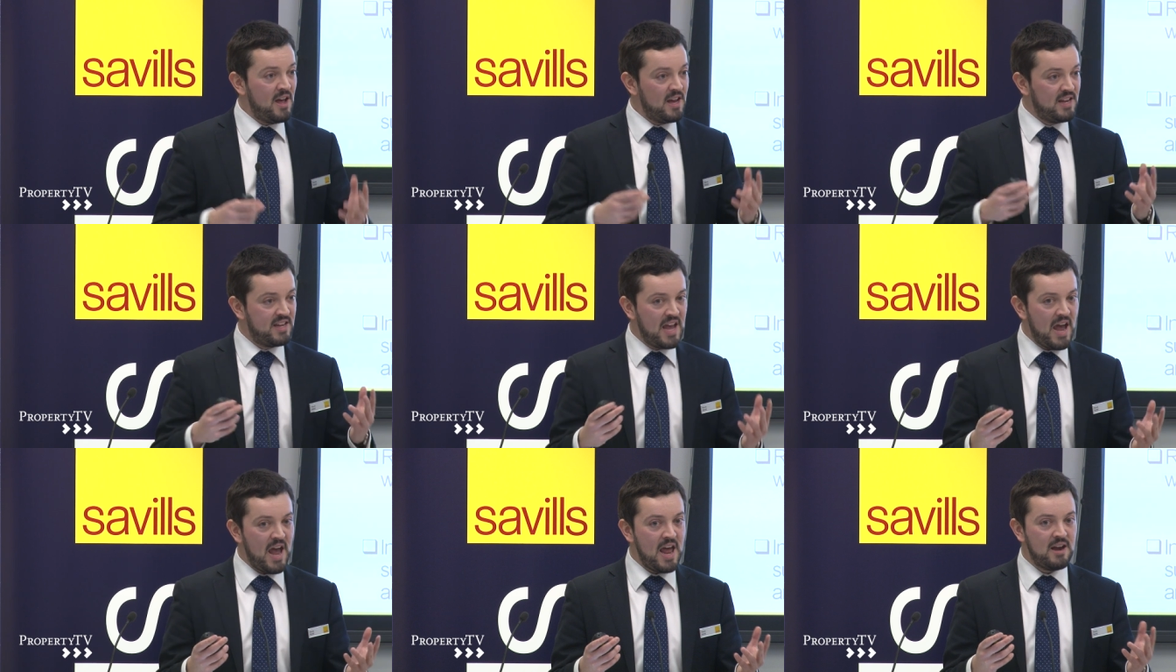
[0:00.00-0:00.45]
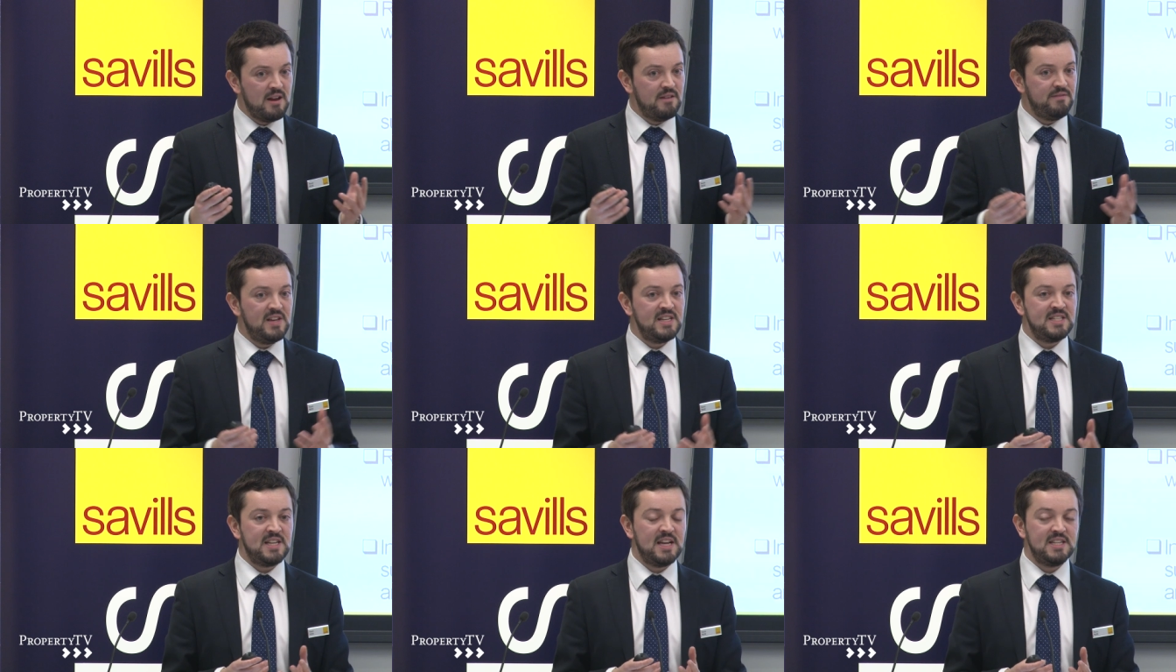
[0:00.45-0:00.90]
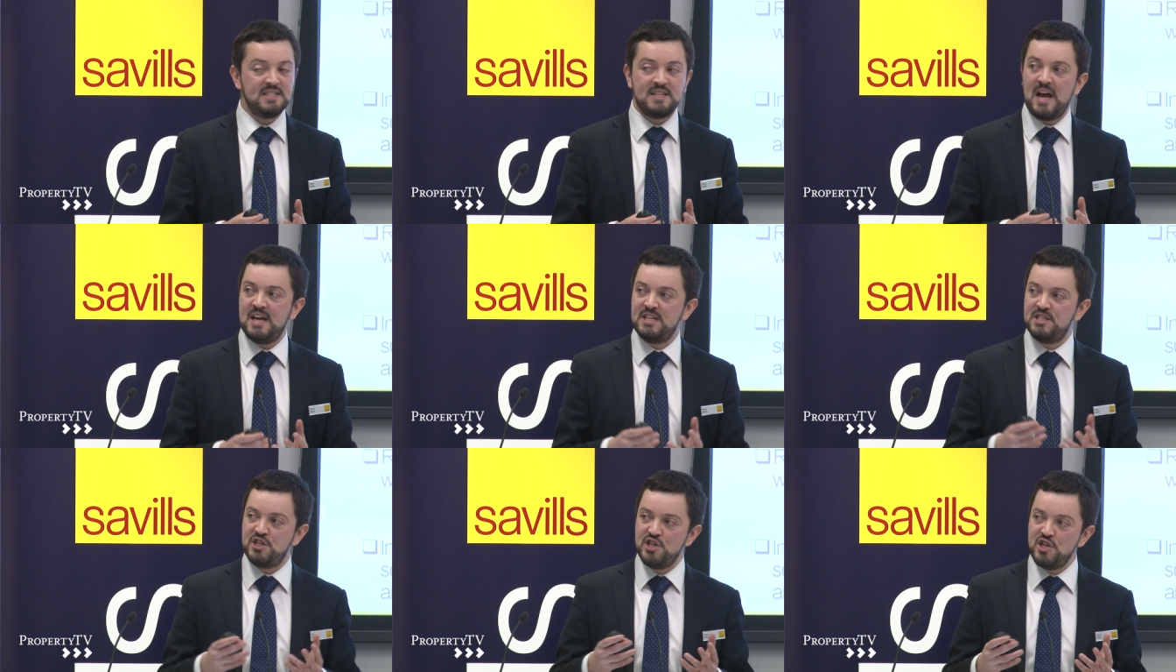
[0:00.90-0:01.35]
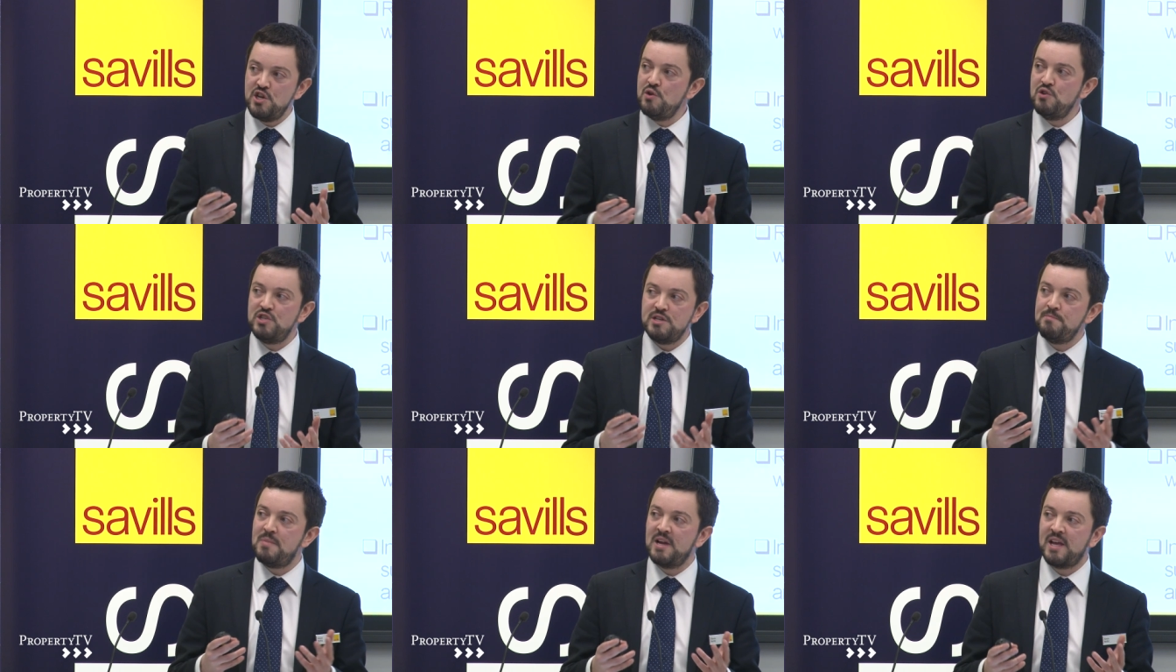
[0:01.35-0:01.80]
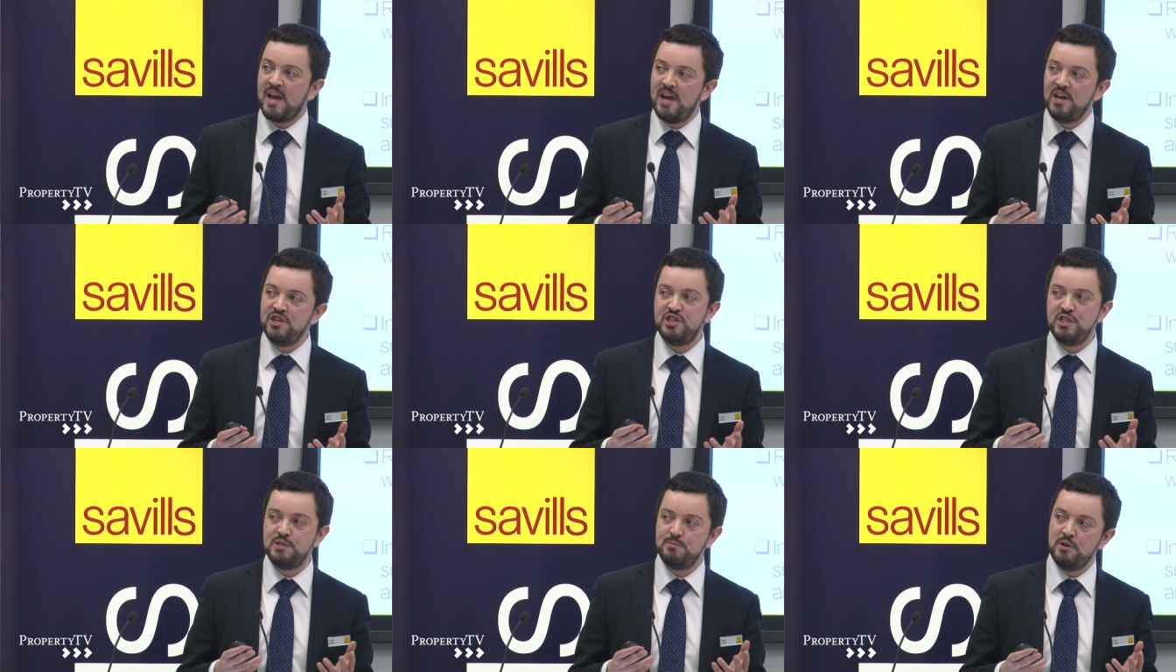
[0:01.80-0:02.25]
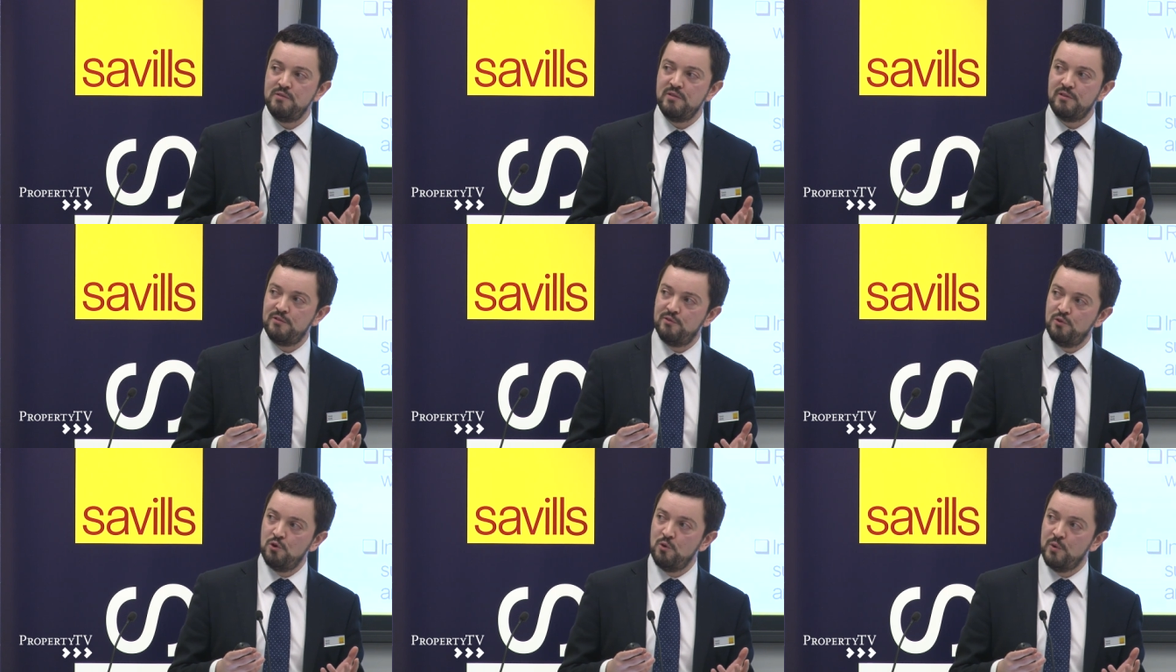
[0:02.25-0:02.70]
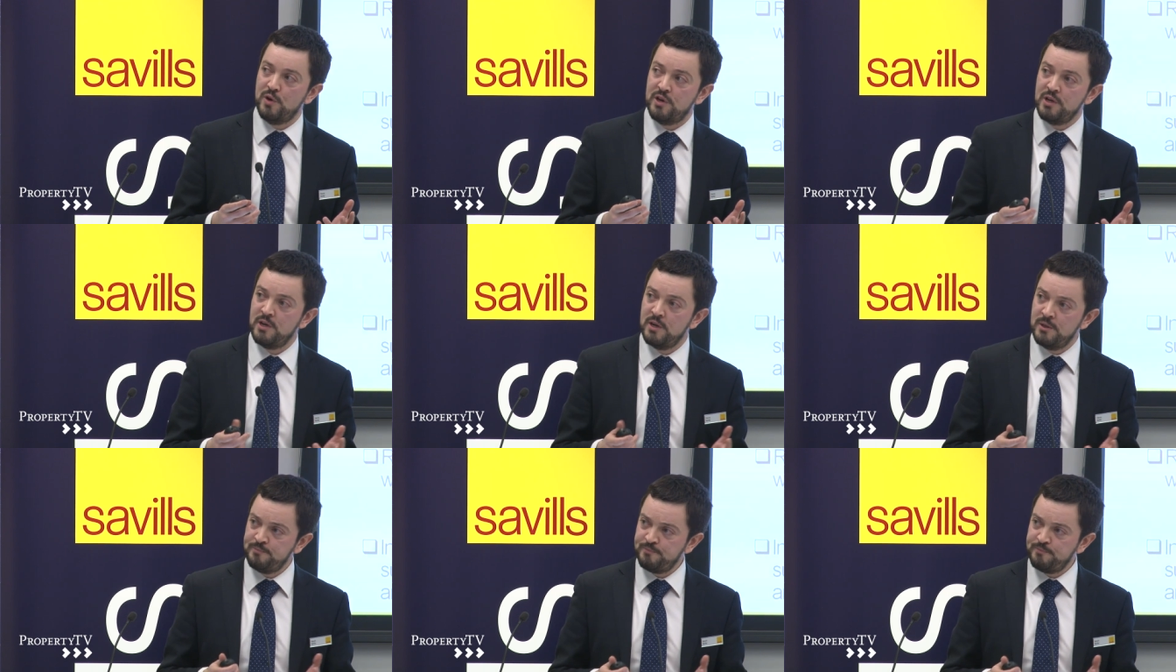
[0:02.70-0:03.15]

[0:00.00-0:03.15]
Again, this has huge implications moving forward.